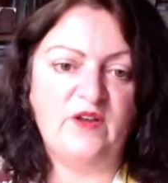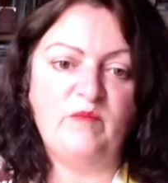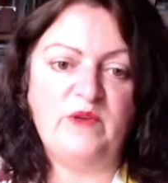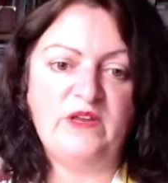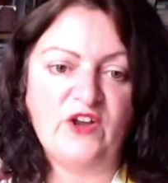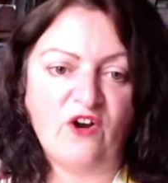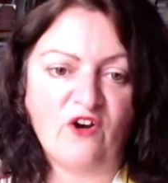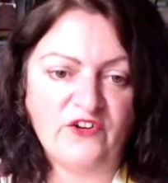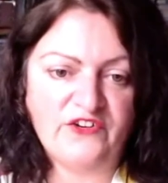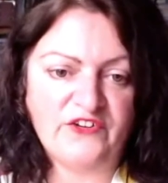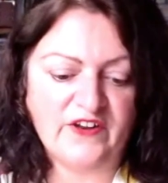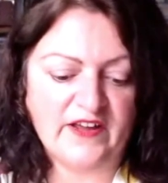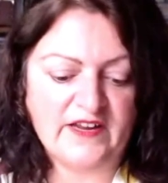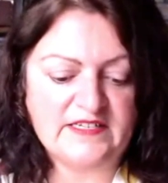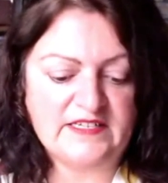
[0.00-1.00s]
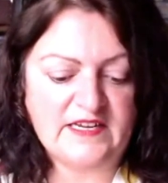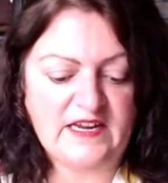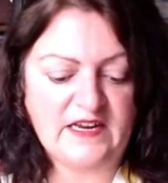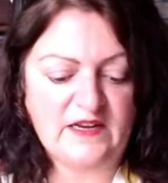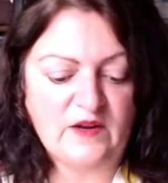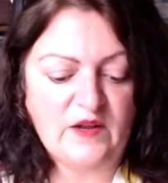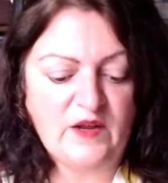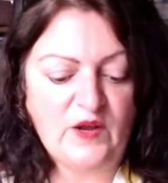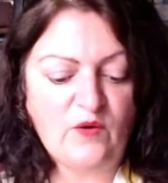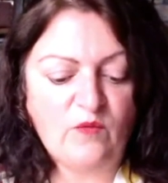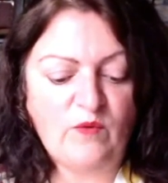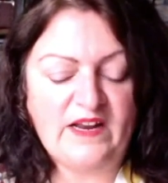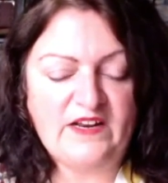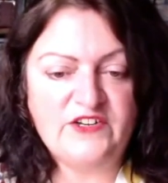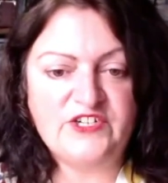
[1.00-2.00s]
beyond 19
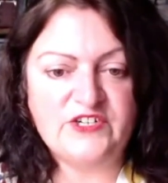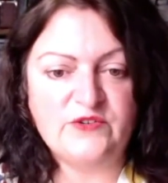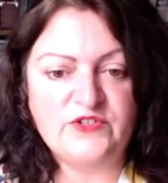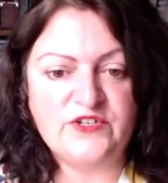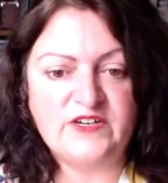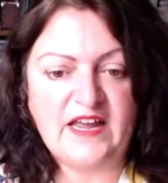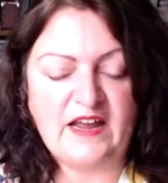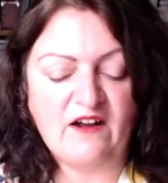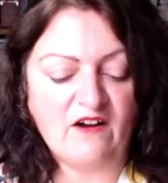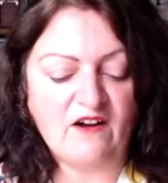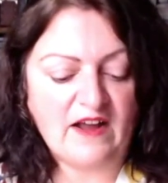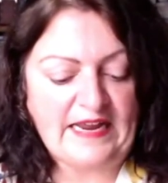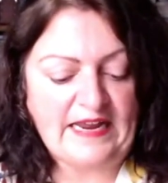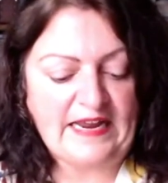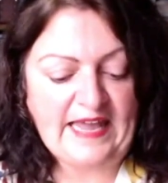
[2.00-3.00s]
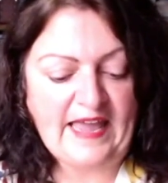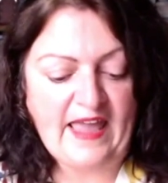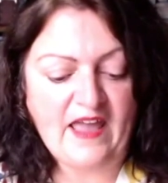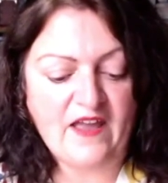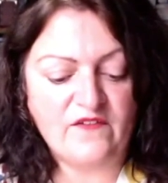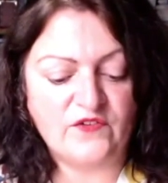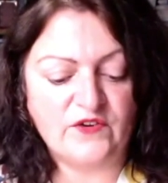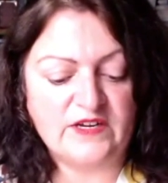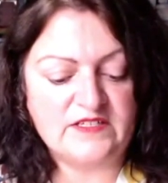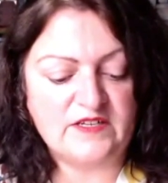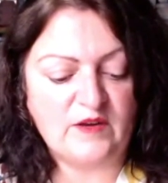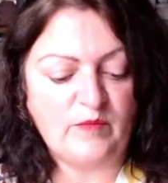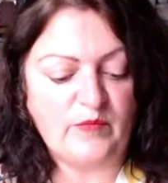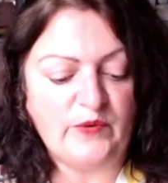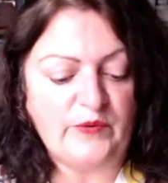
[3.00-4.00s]
when children are in care, for
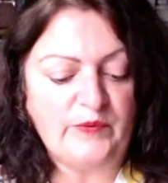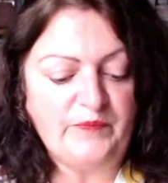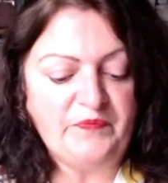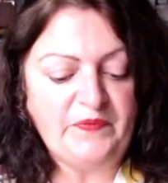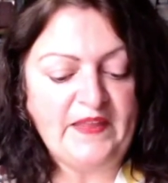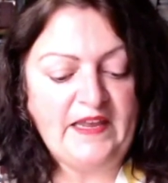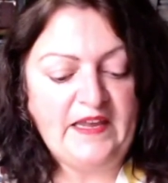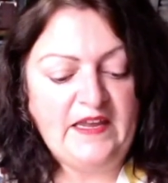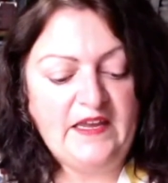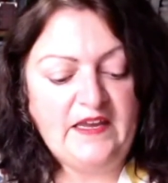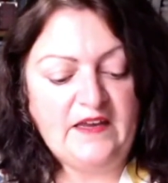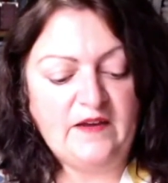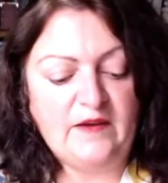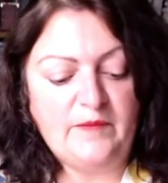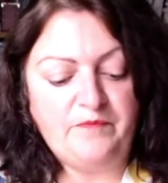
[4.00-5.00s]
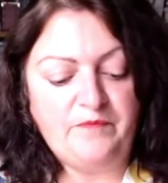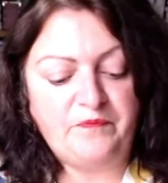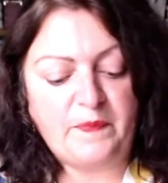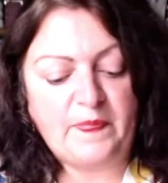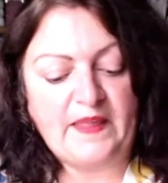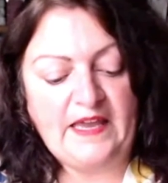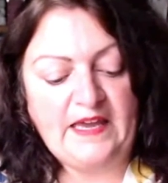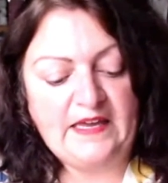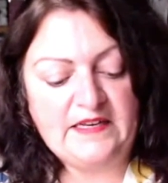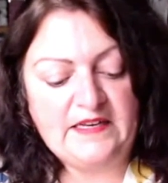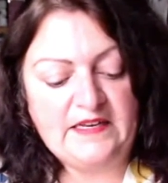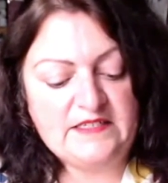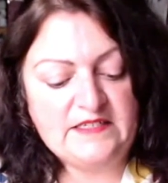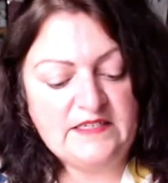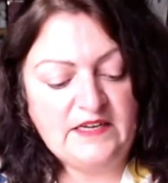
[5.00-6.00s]
example.
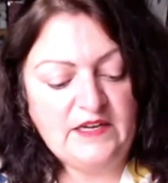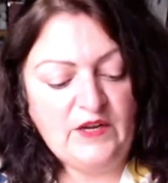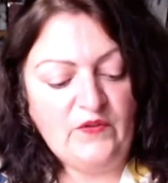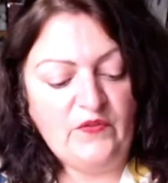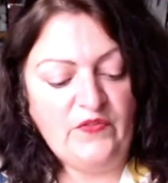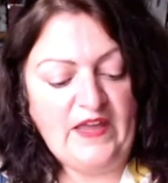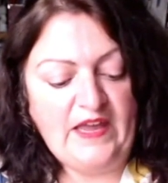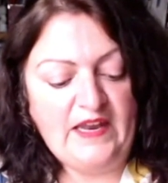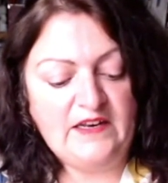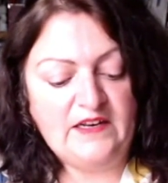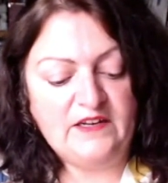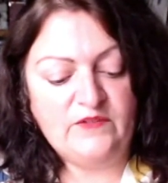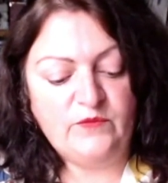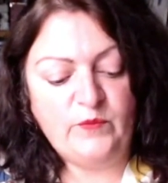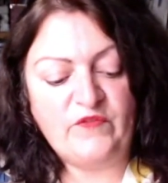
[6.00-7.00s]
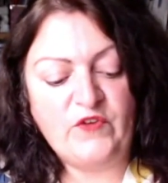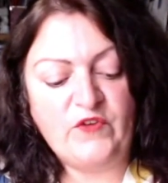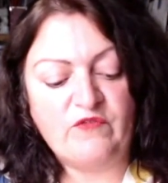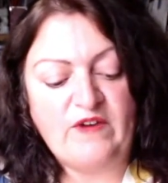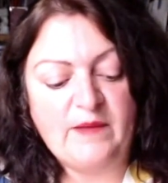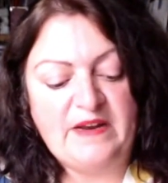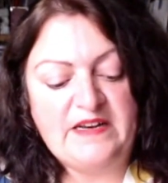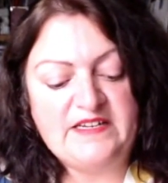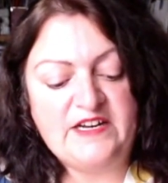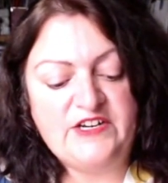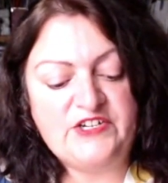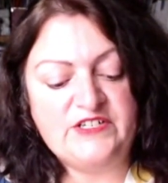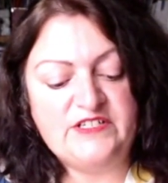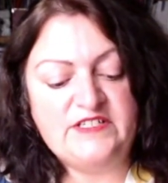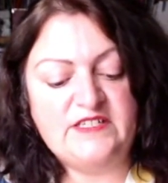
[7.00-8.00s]
And then we've got
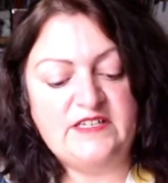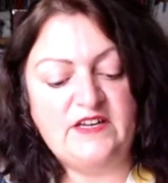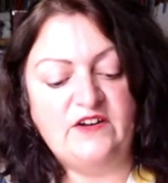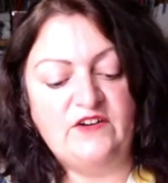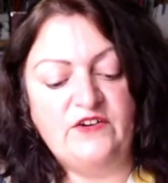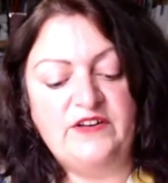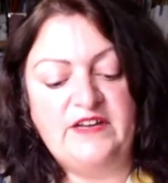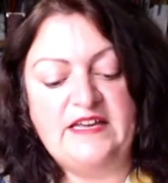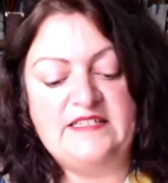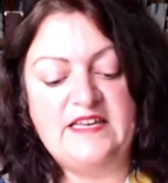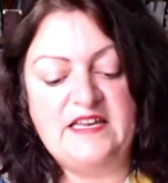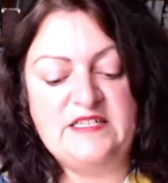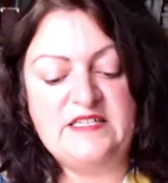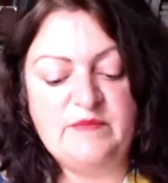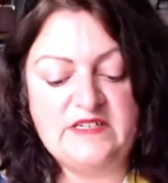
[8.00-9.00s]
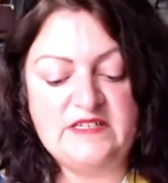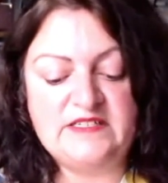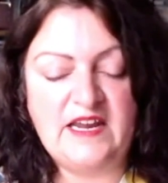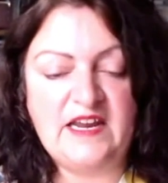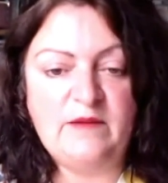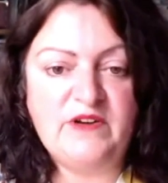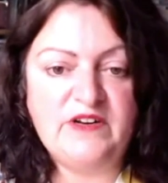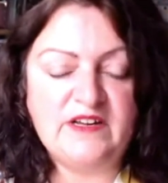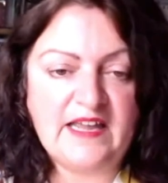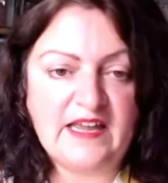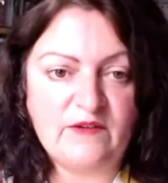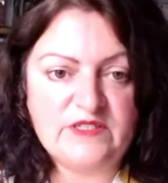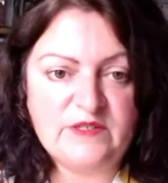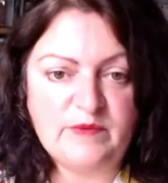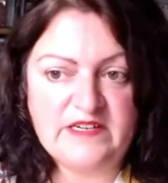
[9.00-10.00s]
recommendations on assessment, attainment,
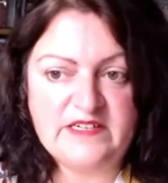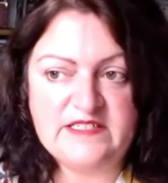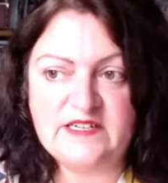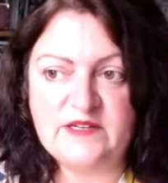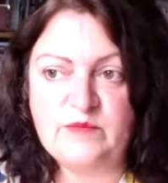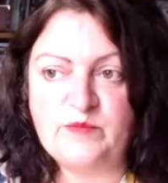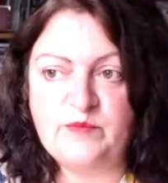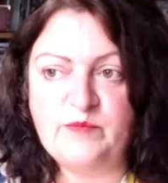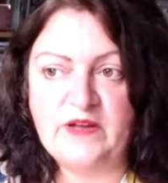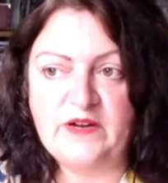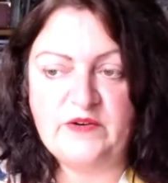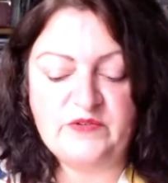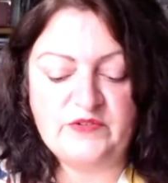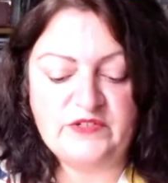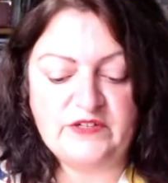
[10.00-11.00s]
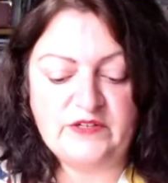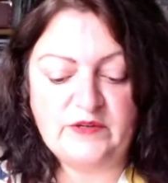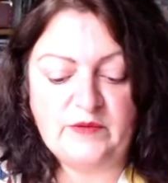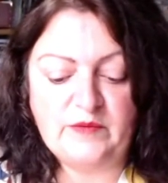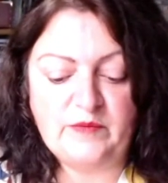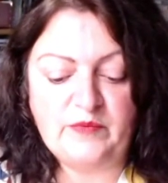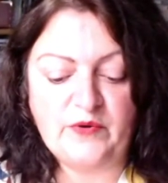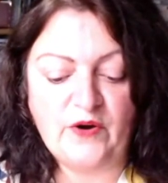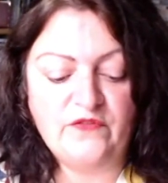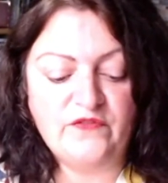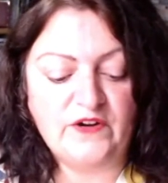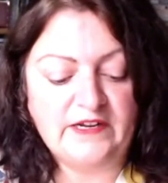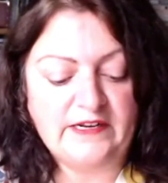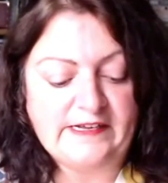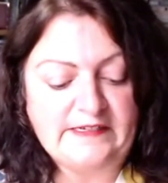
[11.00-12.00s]
accountability, and
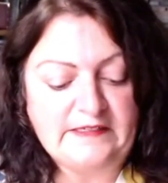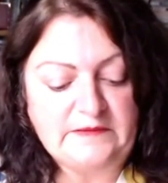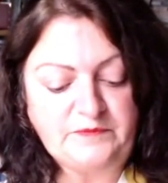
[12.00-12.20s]
profiling.